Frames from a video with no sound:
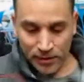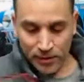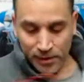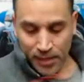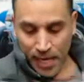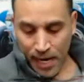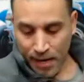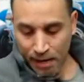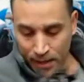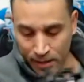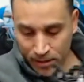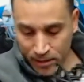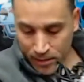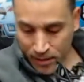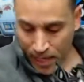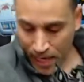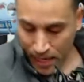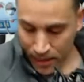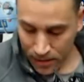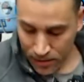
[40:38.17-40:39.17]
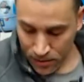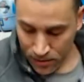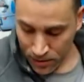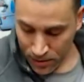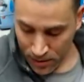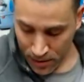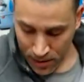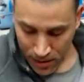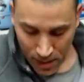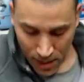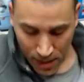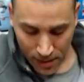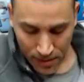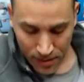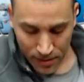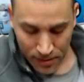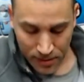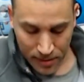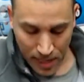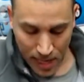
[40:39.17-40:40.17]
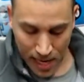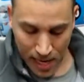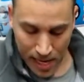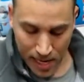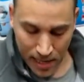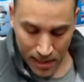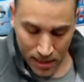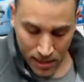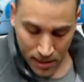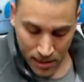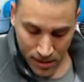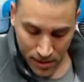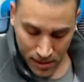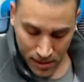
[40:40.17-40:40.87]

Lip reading: Now I just got to do the other side.